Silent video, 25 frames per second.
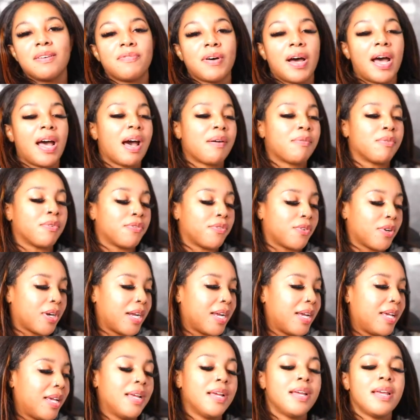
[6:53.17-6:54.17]
If I have a
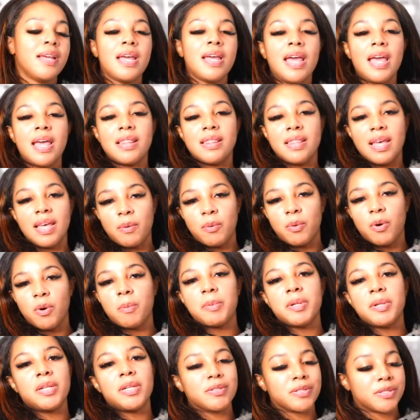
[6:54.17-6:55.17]
friend and they
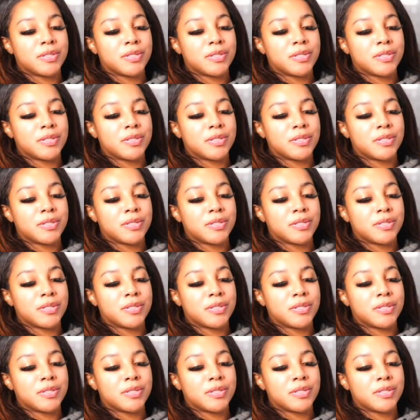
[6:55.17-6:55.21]
want me to